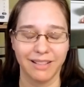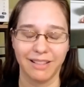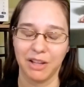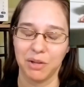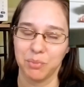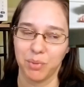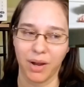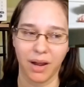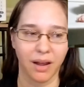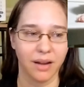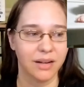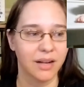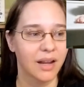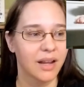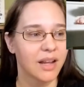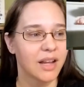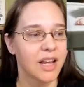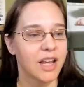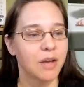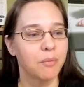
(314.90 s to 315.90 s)
really bad,
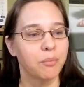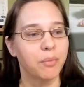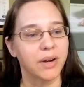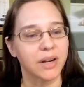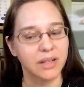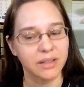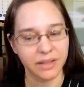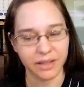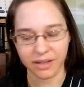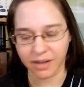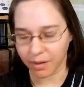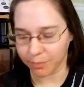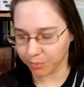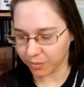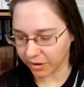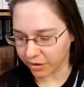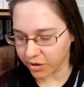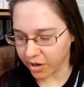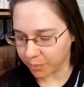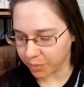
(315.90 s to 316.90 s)
but it cleaned up,
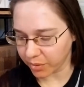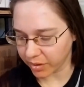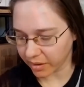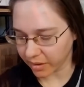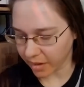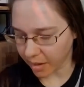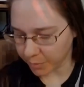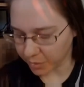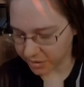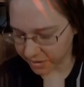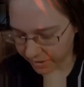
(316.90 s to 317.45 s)
cleared up within a couple